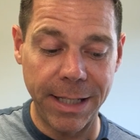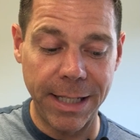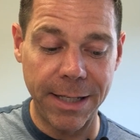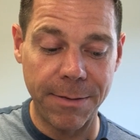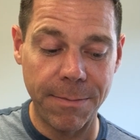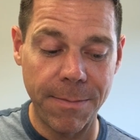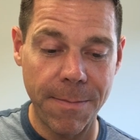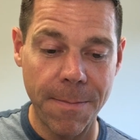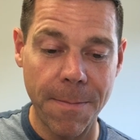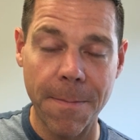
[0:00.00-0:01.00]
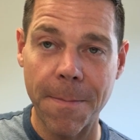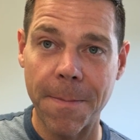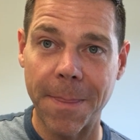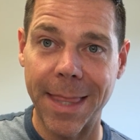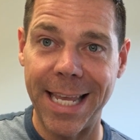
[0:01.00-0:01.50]
Him
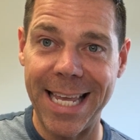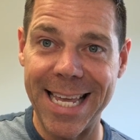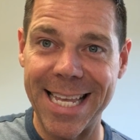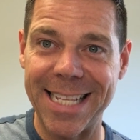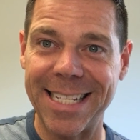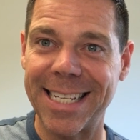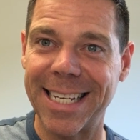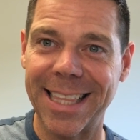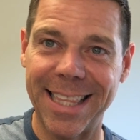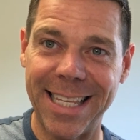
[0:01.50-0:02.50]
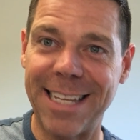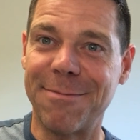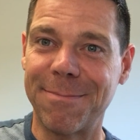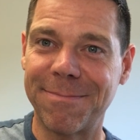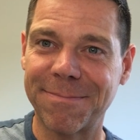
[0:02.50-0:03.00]
in
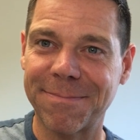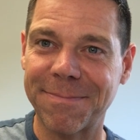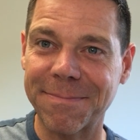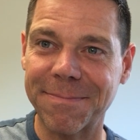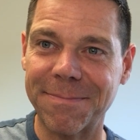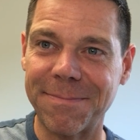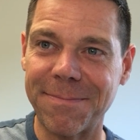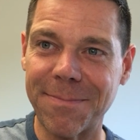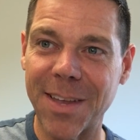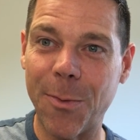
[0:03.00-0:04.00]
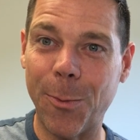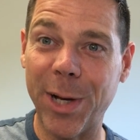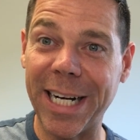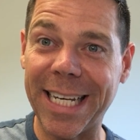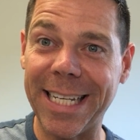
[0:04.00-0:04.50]
them.
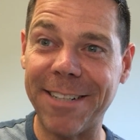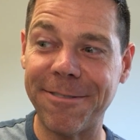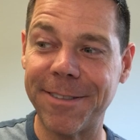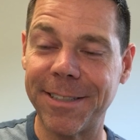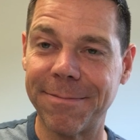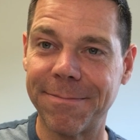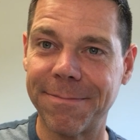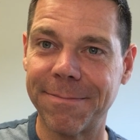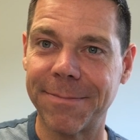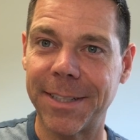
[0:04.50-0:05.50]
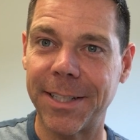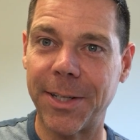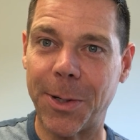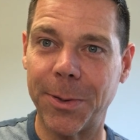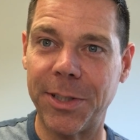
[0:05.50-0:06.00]
What a gift the
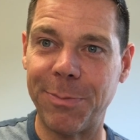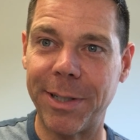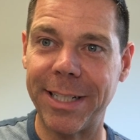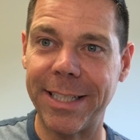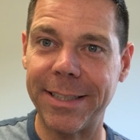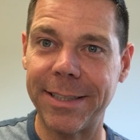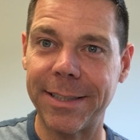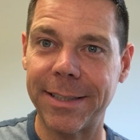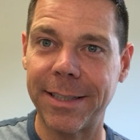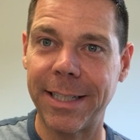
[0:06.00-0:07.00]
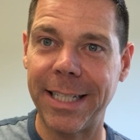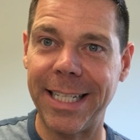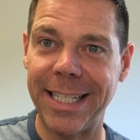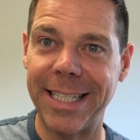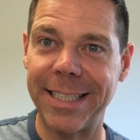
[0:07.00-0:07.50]
Holy Spirit is.
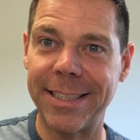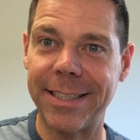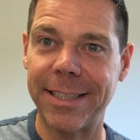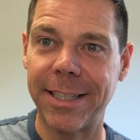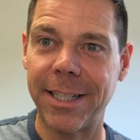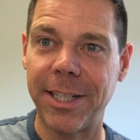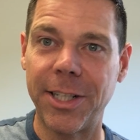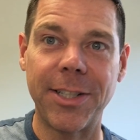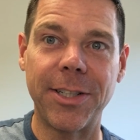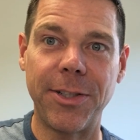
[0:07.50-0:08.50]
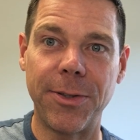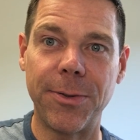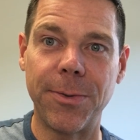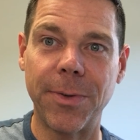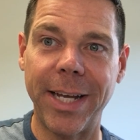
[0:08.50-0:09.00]
He is to
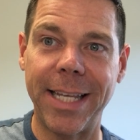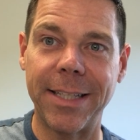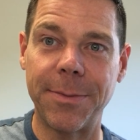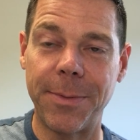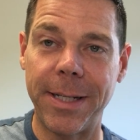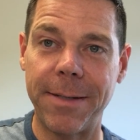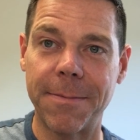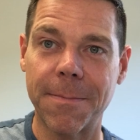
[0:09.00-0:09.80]
you and to me.